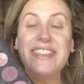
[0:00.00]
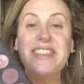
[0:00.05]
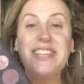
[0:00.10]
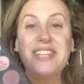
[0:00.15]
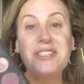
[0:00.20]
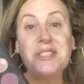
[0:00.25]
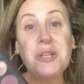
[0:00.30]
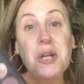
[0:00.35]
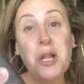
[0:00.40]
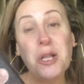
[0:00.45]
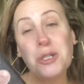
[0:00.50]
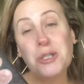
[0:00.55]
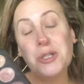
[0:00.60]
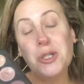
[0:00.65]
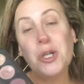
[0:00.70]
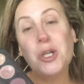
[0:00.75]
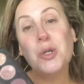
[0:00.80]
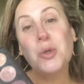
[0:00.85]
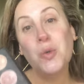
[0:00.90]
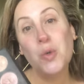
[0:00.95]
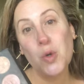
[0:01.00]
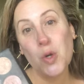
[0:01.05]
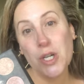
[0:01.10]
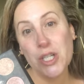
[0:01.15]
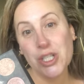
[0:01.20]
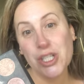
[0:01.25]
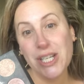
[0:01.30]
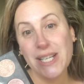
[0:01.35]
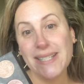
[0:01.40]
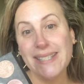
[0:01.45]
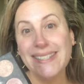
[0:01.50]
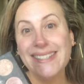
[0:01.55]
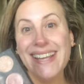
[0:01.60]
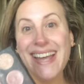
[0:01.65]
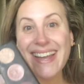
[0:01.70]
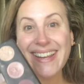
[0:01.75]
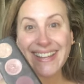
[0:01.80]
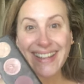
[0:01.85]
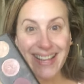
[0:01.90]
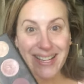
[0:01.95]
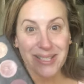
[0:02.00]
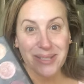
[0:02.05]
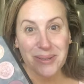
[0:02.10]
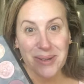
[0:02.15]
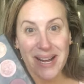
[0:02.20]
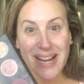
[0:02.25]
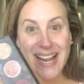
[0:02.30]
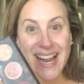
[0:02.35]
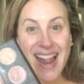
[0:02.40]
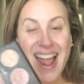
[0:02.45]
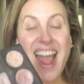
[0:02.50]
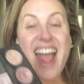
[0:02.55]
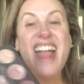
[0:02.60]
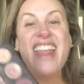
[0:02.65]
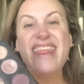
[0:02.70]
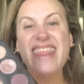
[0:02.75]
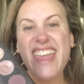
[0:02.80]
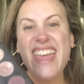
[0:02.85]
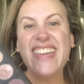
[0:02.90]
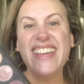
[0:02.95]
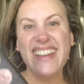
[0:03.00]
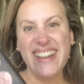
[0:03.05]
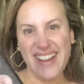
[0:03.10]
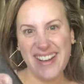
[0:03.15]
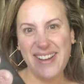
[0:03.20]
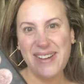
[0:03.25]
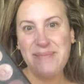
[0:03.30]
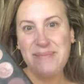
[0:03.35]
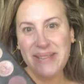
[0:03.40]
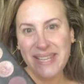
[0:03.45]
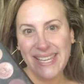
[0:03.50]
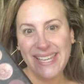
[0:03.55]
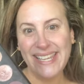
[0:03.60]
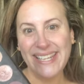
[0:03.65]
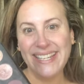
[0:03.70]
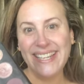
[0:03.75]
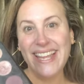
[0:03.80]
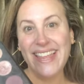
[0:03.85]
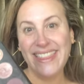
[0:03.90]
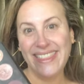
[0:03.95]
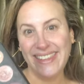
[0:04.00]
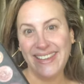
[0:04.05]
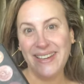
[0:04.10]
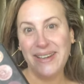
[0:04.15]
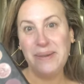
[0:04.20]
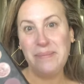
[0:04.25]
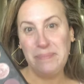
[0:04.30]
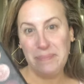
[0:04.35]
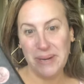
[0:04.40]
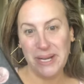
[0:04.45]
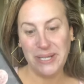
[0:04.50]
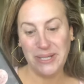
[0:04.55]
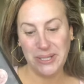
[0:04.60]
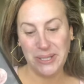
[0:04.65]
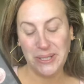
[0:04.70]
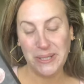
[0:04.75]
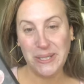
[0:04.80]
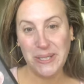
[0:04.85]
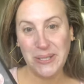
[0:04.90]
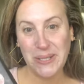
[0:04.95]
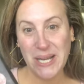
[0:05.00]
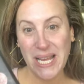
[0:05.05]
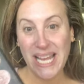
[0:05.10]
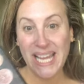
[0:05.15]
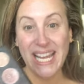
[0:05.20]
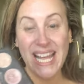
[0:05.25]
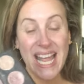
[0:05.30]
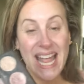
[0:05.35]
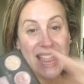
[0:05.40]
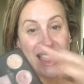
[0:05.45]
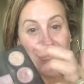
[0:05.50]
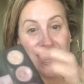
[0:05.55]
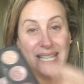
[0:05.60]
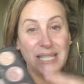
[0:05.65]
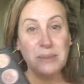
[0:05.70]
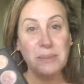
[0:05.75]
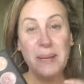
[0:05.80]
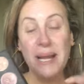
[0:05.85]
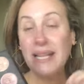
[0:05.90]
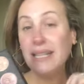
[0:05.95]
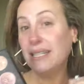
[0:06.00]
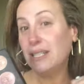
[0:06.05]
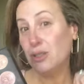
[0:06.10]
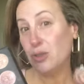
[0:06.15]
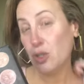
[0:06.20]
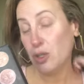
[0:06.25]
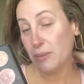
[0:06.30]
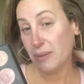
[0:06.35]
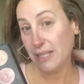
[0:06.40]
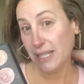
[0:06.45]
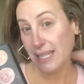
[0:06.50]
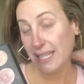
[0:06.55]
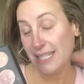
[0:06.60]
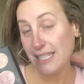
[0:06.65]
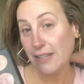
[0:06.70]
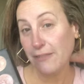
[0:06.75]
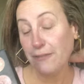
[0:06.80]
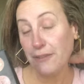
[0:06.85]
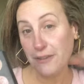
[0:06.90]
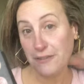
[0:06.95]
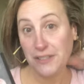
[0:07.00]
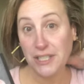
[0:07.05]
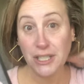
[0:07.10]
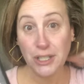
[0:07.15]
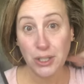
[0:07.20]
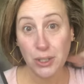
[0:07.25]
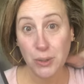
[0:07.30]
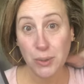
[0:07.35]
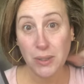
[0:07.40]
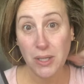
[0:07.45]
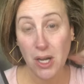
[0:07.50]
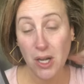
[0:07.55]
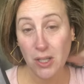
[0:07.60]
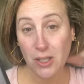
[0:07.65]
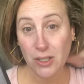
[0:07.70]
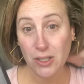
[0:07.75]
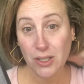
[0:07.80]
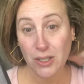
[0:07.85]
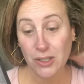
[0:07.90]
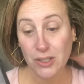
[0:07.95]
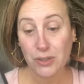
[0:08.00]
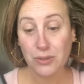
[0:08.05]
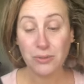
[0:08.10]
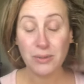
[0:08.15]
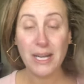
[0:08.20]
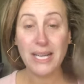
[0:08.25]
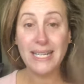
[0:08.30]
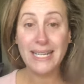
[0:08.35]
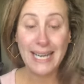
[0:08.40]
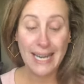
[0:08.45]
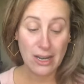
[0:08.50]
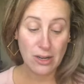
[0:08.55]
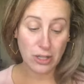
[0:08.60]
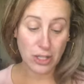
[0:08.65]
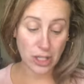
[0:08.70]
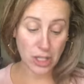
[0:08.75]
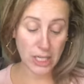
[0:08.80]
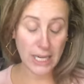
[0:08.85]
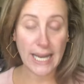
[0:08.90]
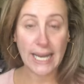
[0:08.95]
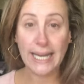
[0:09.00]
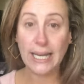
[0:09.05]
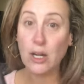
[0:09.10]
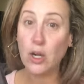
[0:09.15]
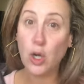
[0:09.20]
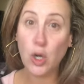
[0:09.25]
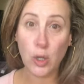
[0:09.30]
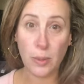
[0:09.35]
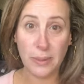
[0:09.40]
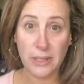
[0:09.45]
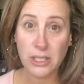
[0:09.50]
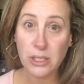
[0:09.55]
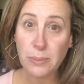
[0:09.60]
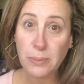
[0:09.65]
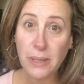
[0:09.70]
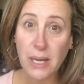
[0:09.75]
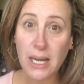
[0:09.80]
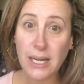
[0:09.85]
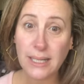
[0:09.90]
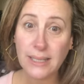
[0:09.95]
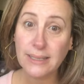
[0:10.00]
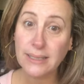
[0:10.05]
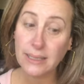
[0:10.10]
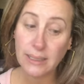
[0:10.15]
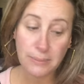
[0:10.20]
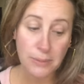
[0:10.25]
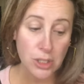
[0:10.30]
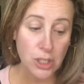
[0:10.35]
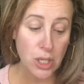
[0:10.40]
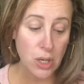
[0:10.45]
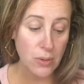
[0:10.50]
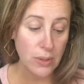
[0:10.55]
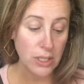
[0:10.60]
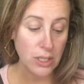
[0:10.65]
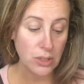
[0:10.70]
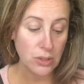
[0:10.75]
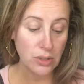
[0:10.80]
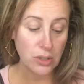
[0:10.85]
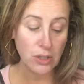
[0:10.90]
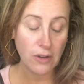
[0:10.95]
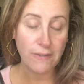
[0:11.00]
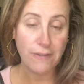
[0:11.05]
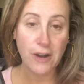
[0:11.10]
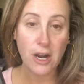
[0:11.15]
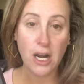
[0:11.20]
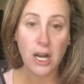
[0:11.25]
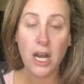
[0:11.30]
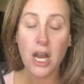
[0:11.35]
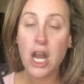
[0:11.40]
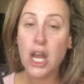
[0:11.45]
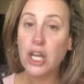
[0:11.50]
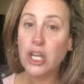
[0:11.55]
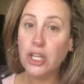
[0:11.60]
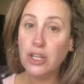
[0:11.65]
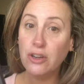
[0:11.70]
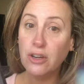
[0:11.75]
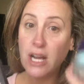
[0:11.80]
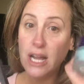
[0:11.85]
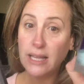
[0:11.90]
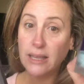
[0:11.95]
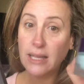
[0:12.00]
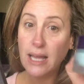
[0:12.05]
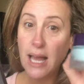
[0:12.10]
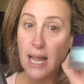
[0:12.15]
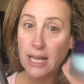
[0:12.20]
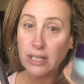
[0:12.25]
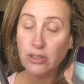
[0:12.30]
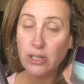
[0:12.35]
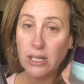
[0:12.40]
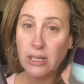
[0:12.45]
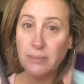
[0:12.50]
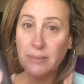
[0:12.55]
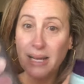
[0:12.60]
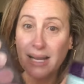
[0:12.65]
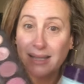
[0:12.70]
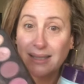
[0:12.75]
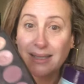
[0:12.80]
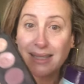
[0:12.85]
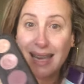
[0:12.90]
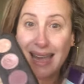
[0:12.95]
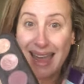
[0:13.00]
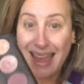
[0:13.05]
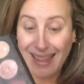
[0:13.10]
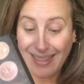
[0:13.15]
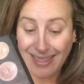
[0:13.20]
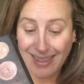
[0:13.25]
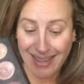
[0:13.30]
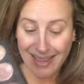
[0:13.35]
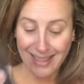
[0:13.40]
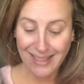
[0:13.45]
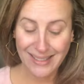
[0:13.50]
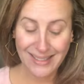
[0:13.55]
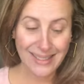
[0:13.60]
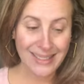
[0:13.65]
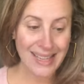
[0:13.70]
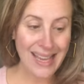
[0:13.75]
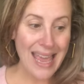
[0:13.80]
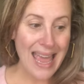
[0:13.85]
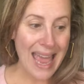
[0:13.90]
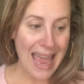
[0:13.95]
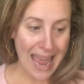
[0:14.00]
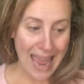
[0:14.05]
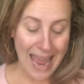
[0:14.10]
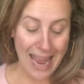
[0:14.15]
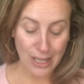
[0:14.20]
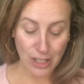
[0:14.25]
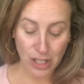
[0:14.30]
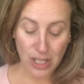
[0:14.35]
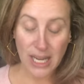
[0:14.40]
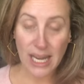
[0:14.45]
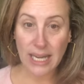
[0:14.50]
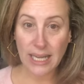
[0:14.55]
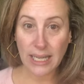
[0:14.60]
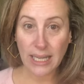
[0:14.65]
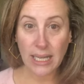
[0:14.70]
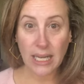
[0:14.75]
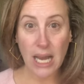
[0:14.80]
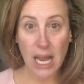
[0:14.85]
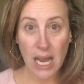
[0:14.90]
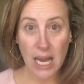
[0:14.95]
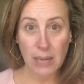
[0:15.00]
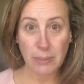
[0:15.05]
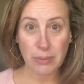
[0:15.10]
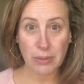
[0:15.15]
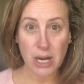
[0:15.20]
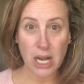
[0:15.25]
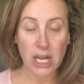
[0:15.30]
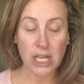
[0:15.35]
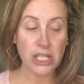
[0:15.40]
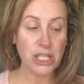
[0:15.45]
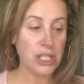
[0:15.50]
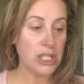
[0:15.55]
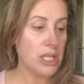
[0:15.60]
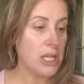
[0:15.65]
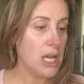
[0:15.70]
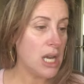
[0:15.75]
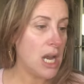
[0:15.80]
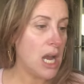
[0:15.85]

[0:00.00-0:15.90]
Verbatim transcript: these colors are gorgeous. And guess what? they come in the bundle, okay? This palette normally is $52. Right now, you're getting a whole bunch of products, and I'm showing you so far. You get the hydrating mask and this, and you're getting an eye brush.